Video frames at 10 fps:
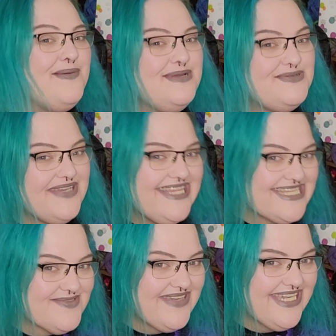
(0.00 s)
between
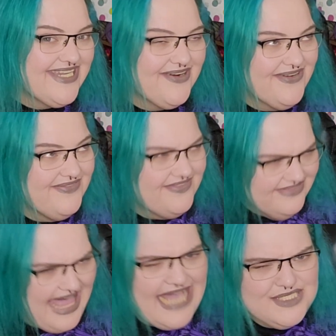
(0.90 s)
this week or
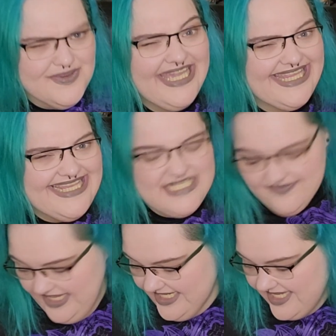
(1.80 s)
last week and this
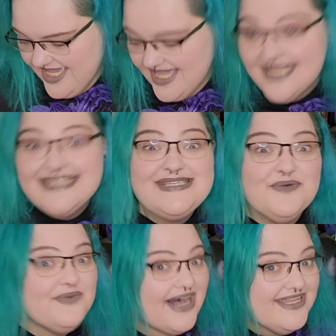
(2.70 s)
week to
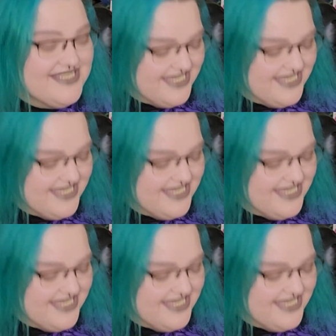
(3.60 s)
watch